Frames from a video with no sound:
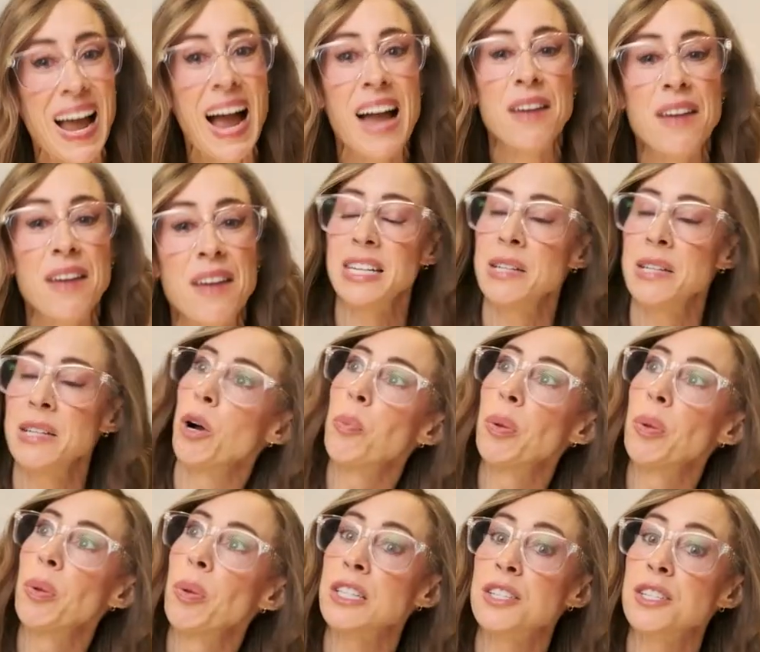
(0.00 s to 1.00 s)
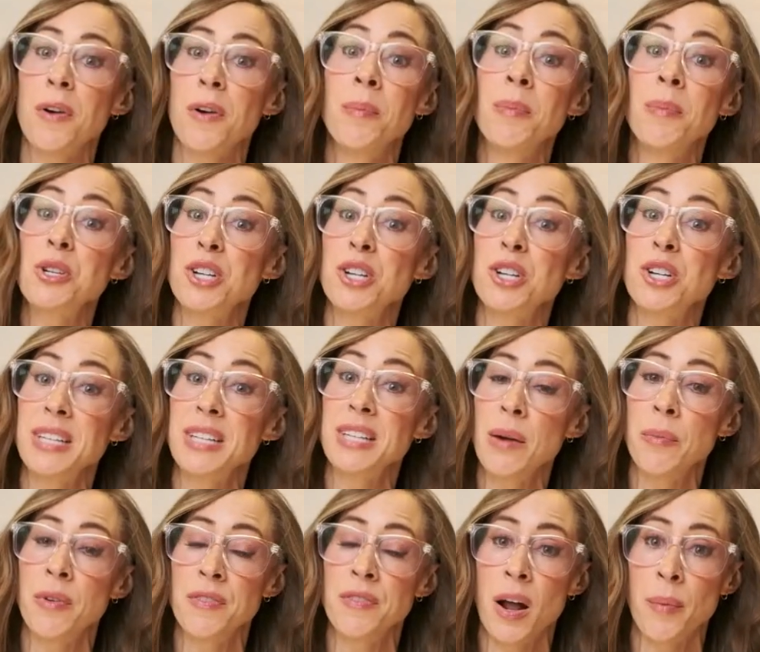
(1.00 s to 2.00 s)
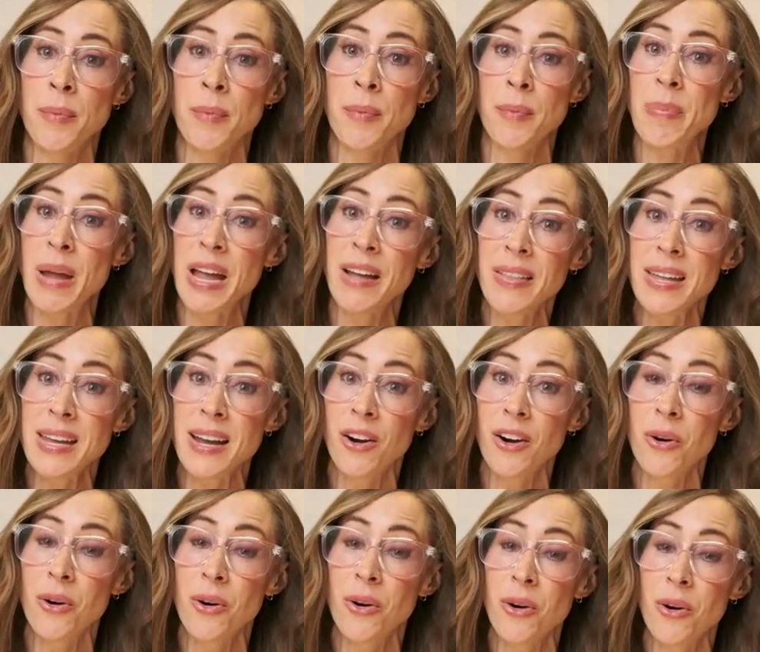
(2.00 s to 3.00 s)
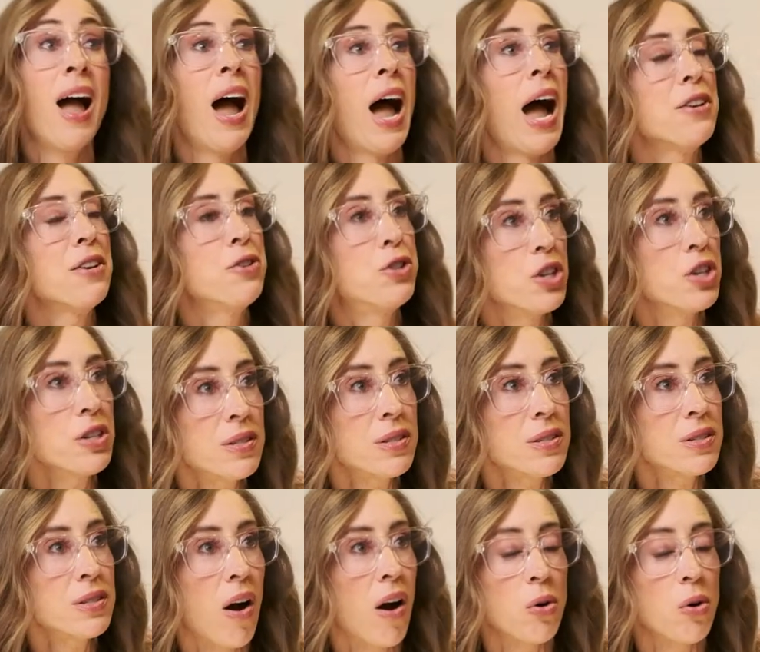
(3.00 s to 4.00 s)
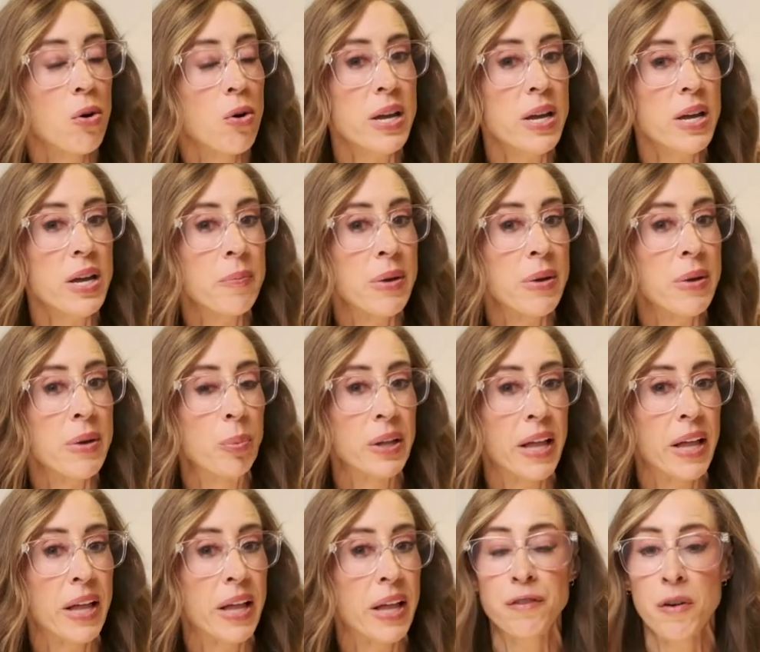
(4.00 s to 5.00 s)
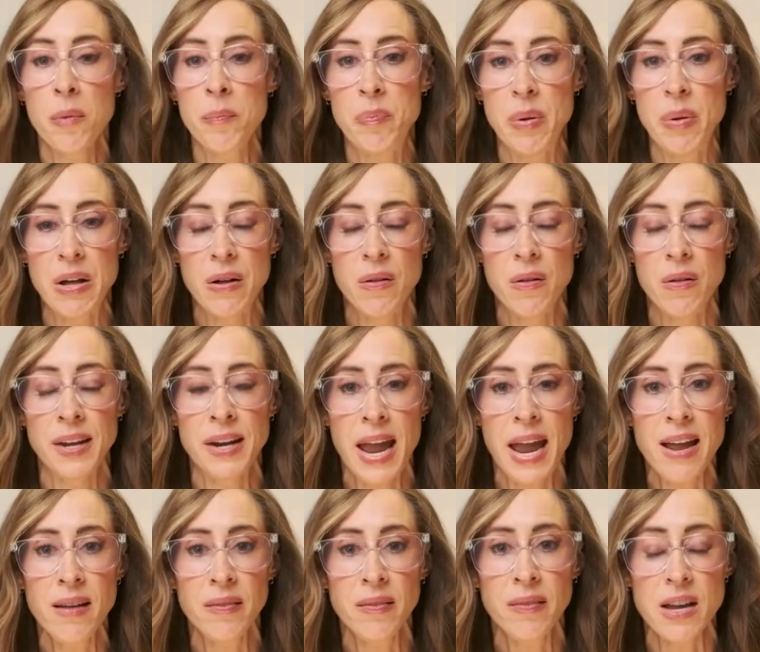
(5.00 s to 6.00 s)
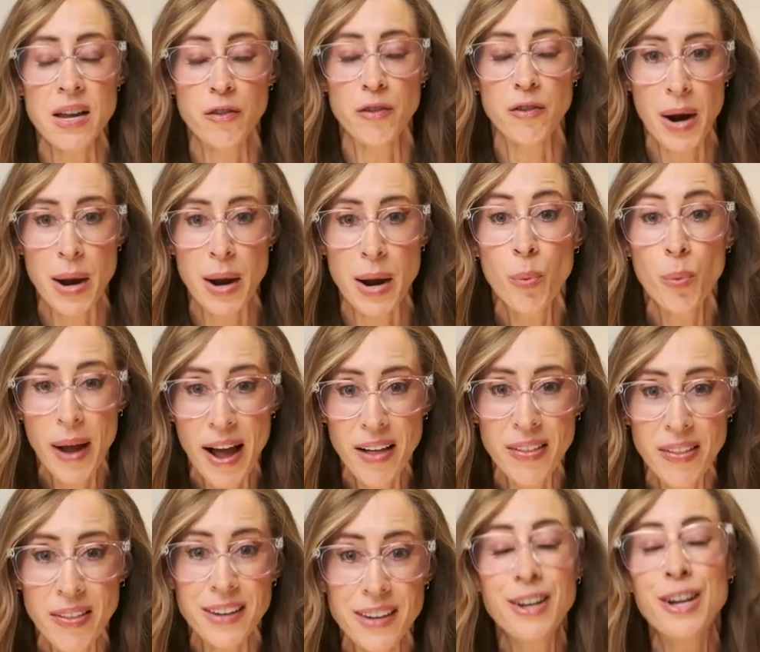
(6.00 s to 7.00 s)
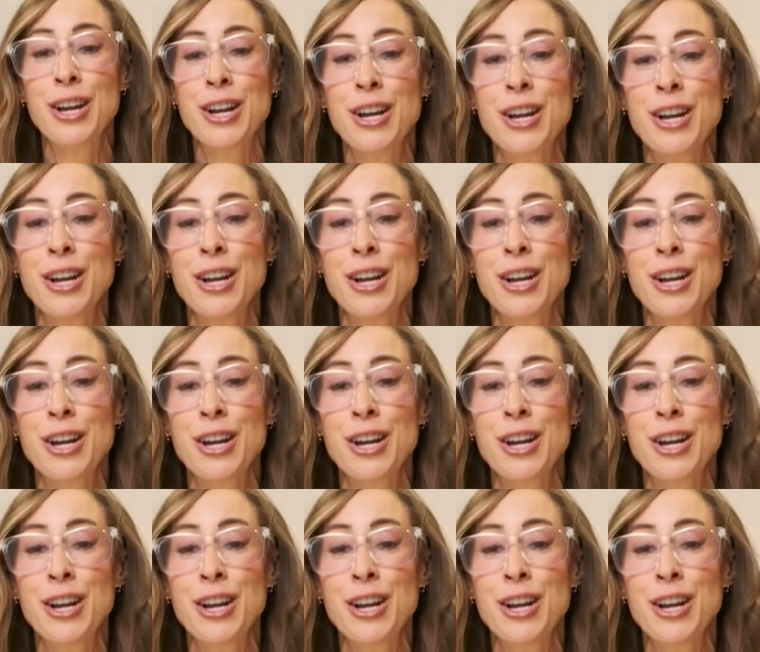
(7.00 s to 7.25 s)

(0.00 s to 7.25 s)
I've seen meal plans from Michelle Tam of Nom Nom Paleo. I just saw a week meal plan from Bill and Hayley of Primal Palate.